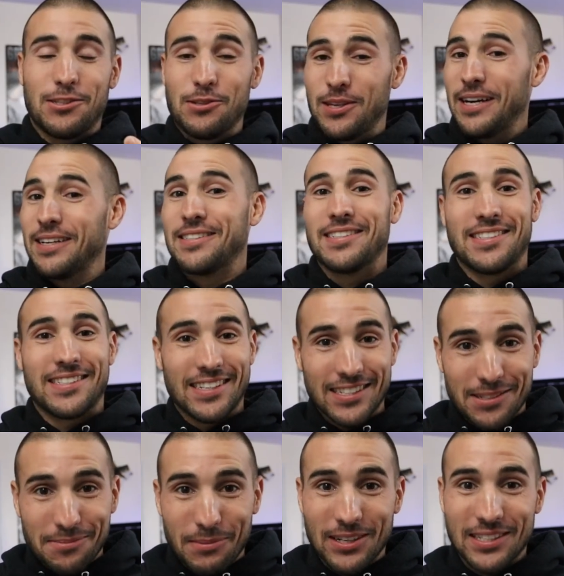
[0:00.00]

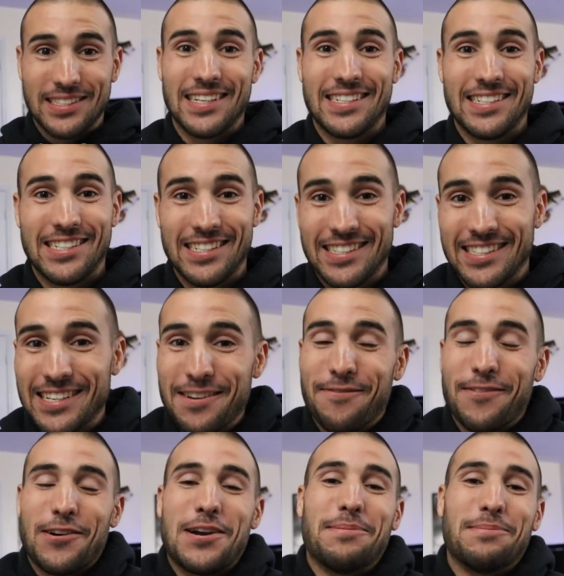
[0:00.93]
2006 Mustang
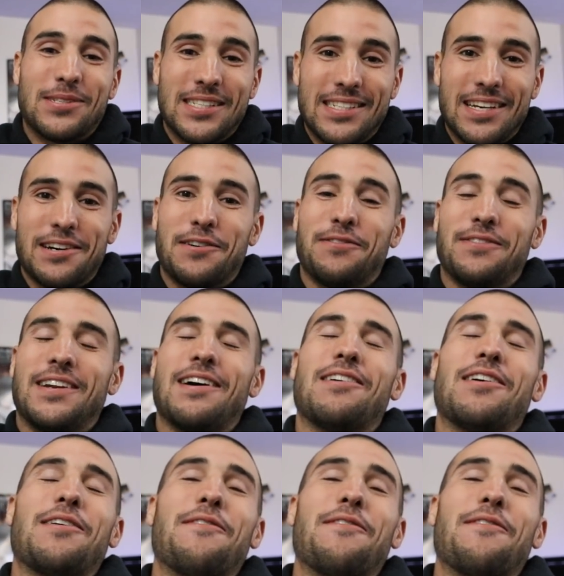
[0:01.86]
GT for himself. Now,